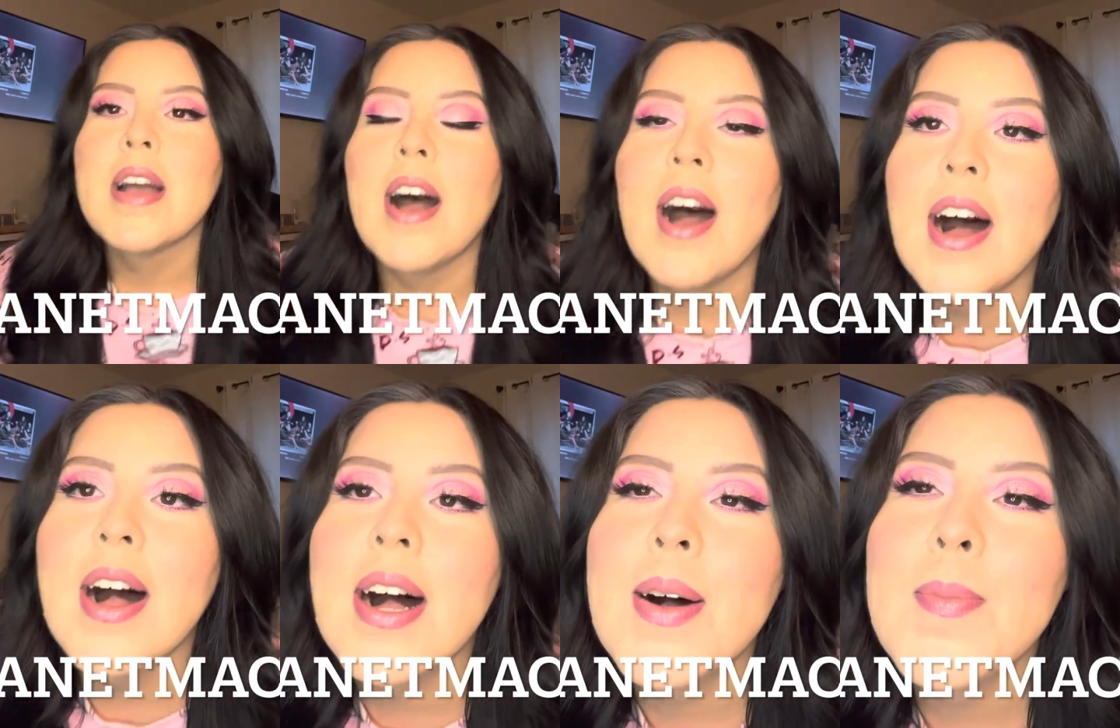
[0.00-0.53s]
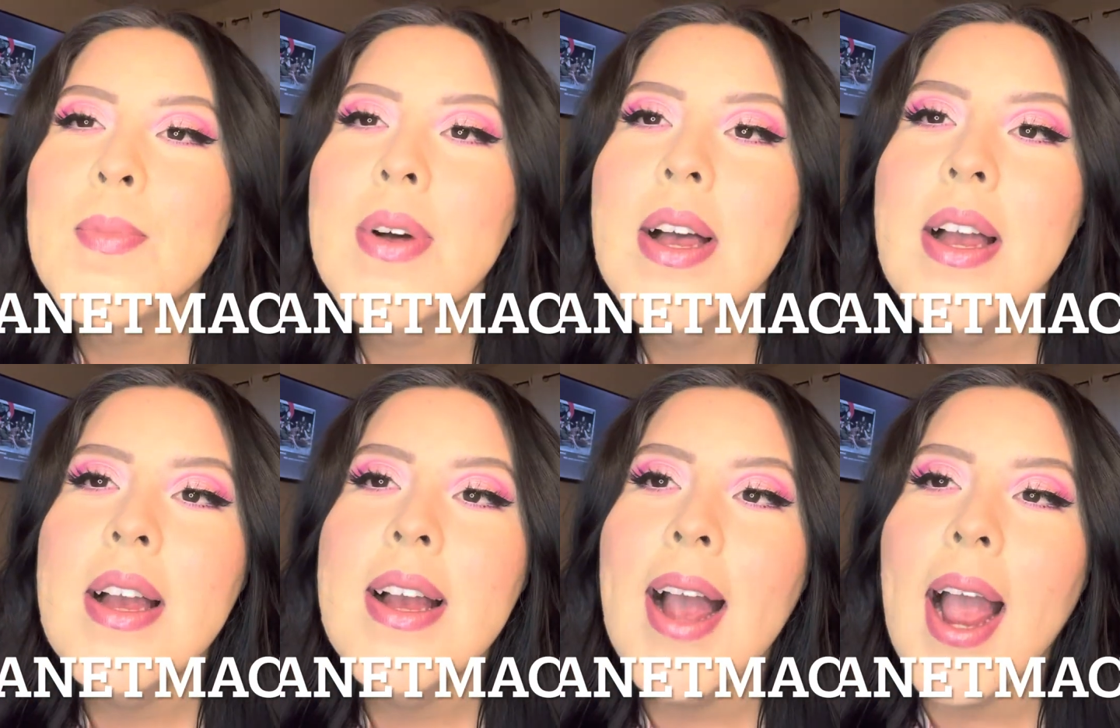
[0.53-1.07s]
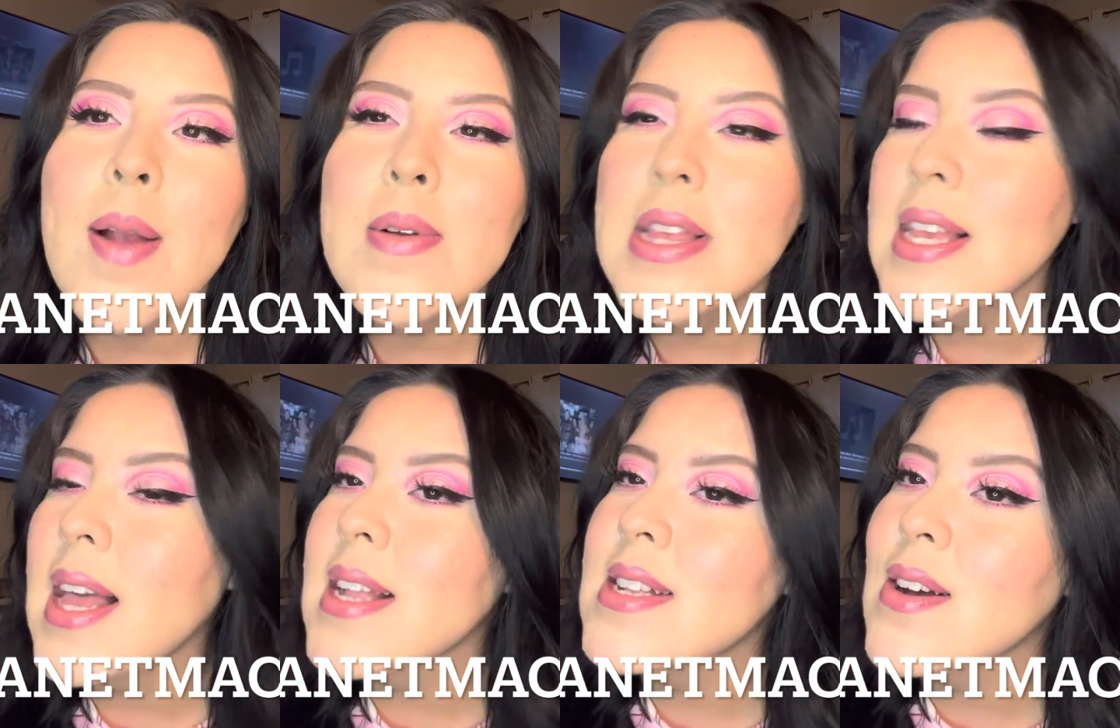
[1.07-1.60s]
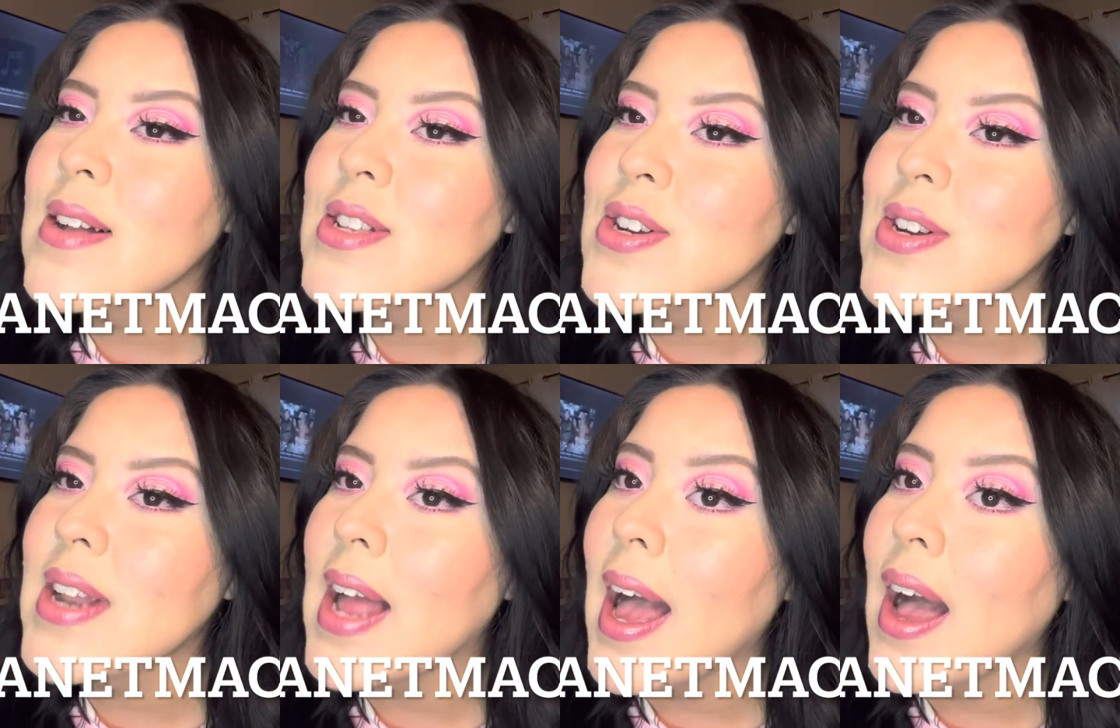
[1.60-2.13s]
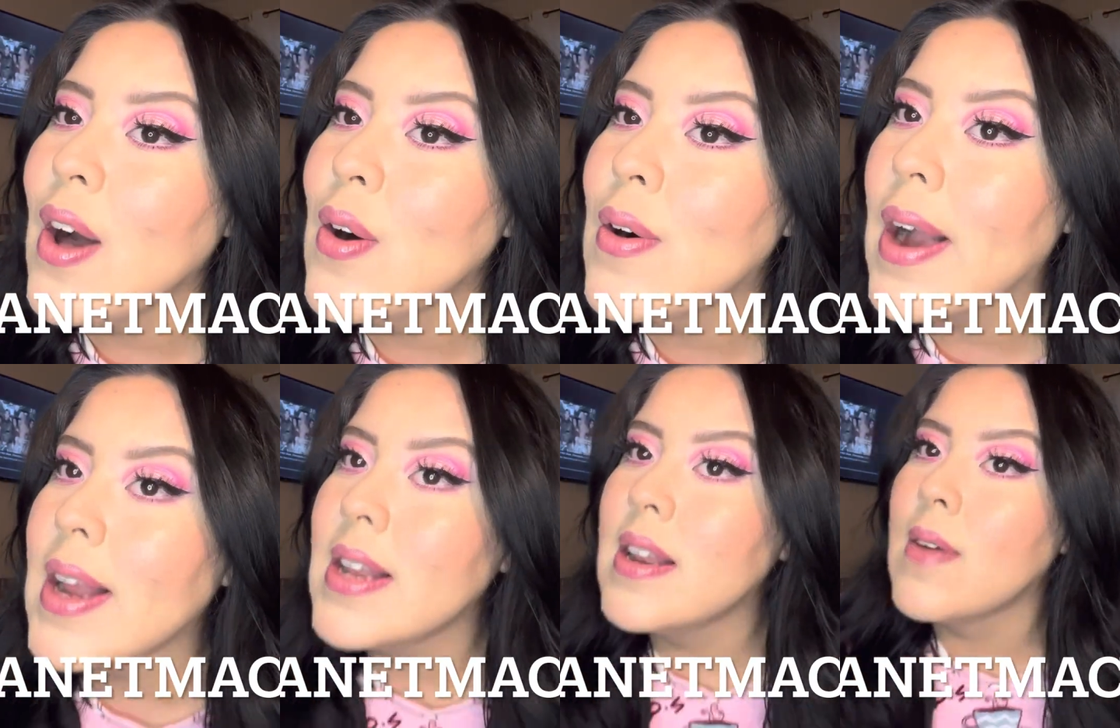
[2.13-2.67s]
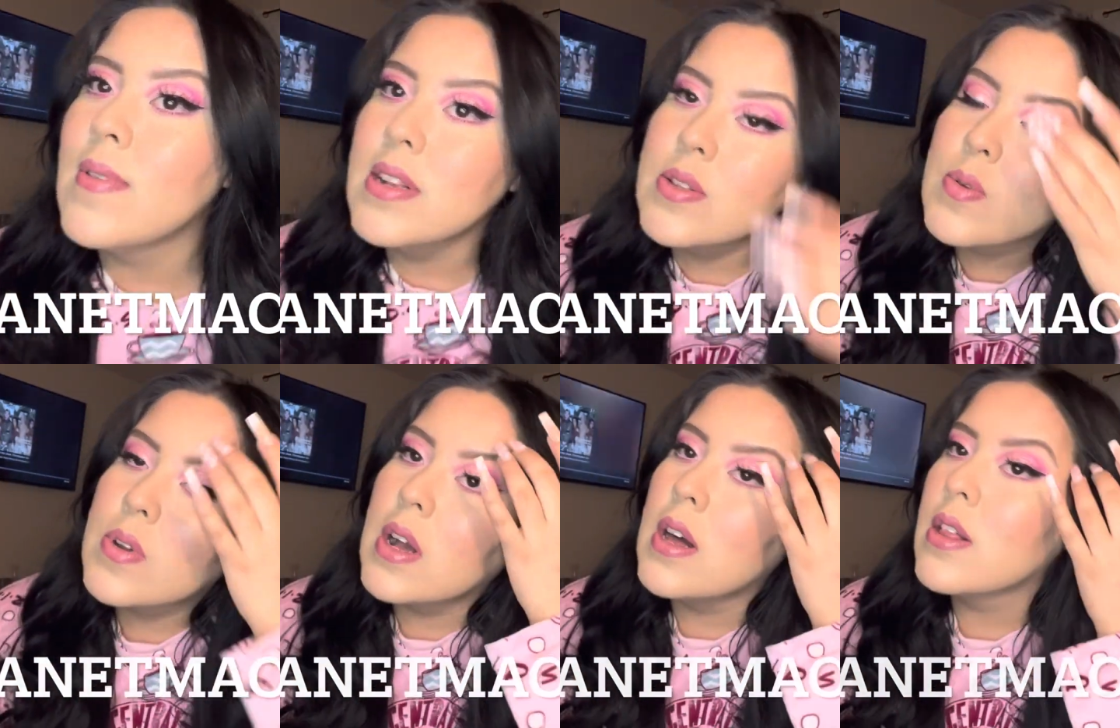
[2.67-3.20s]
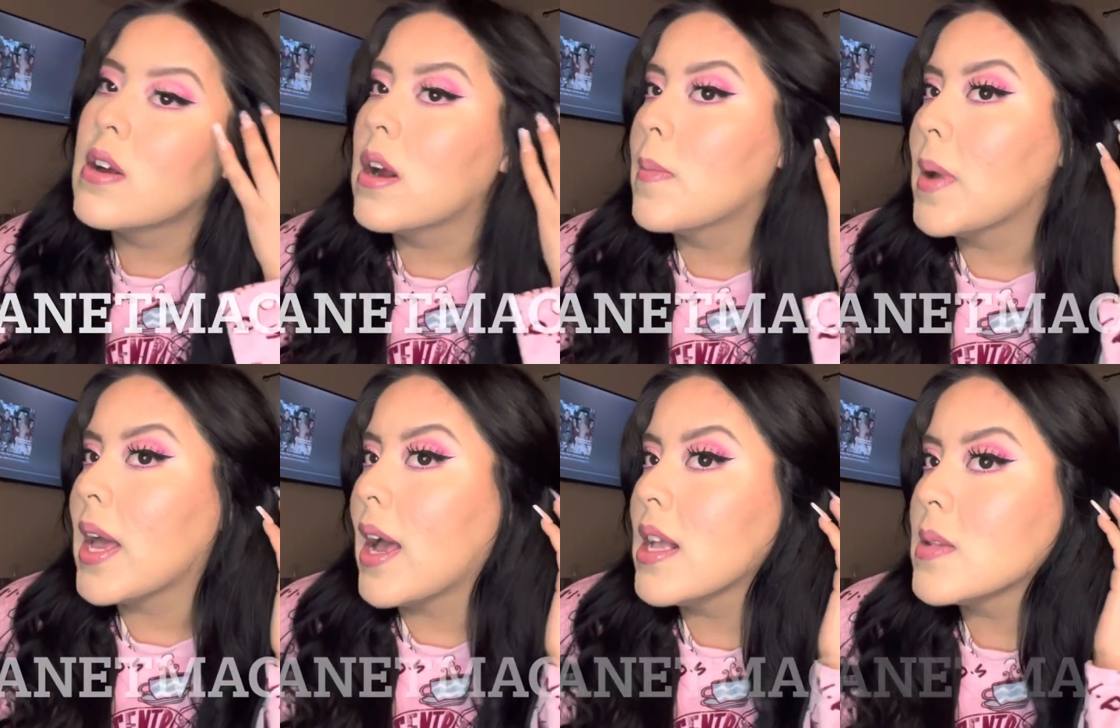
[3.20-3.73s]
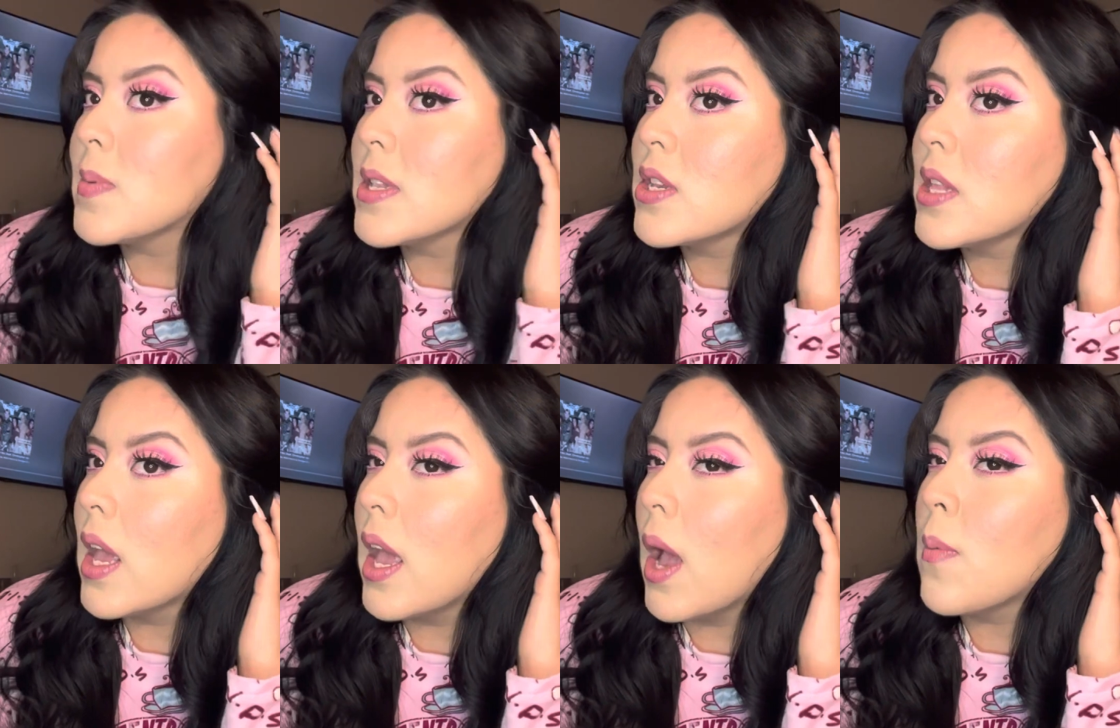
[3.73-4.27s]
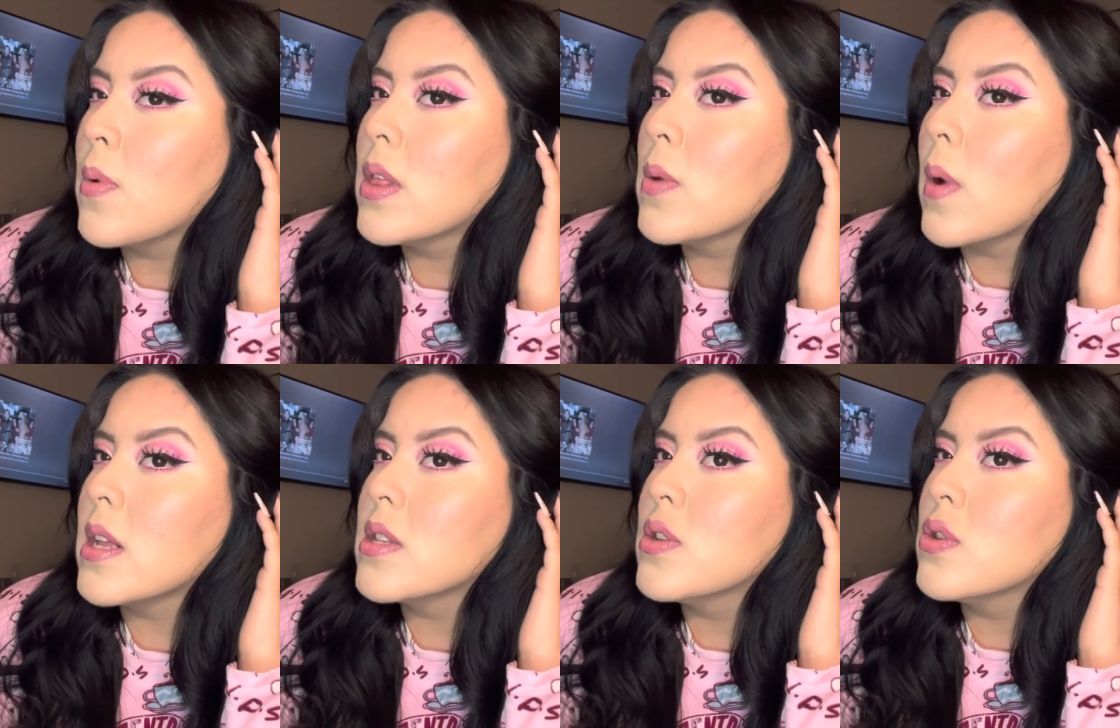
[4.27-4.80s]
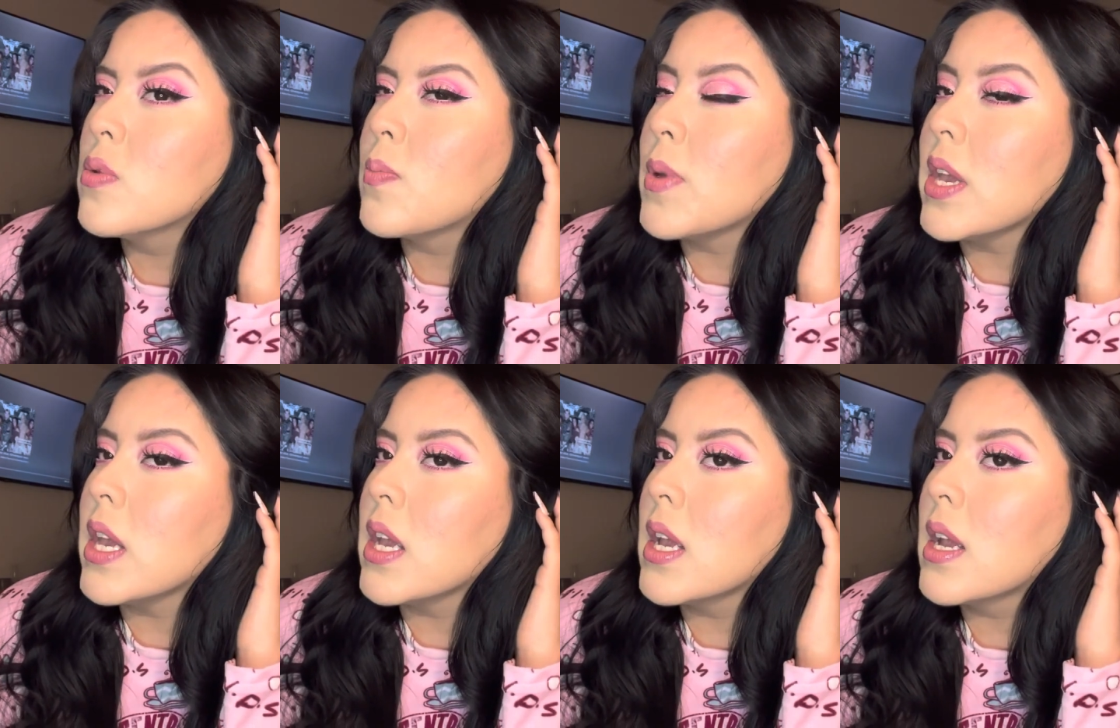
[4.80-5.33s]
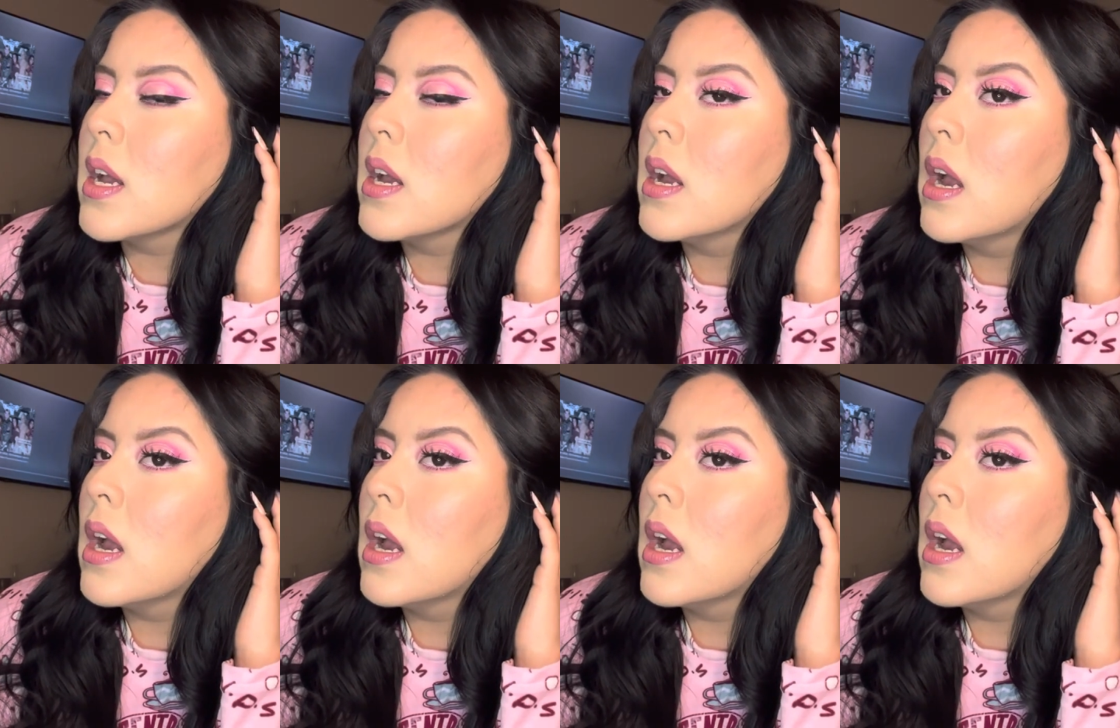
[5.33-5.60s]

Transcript: I really liked how it turned out. I never do color on my eyes, but today I really wanted to do pink.